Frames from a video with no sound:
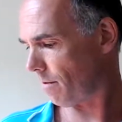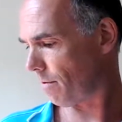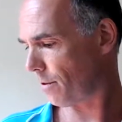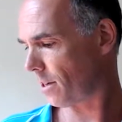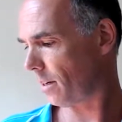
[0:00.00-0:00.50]

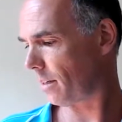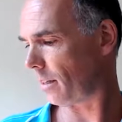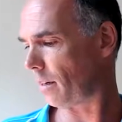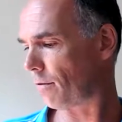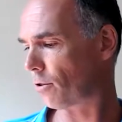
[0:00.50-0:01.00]

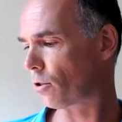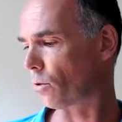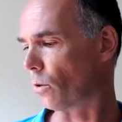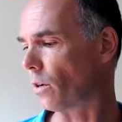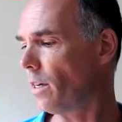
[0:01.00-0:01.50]
facilitating for
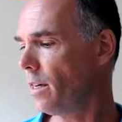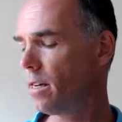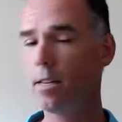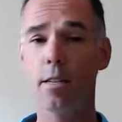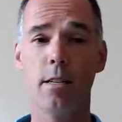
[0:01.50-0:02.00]
story.
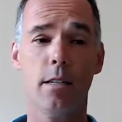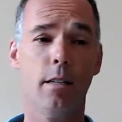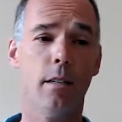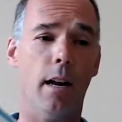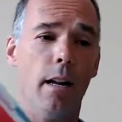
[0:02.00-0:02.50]

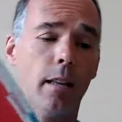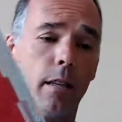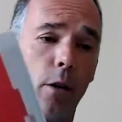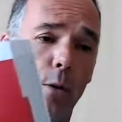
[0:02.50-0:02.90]
Anthony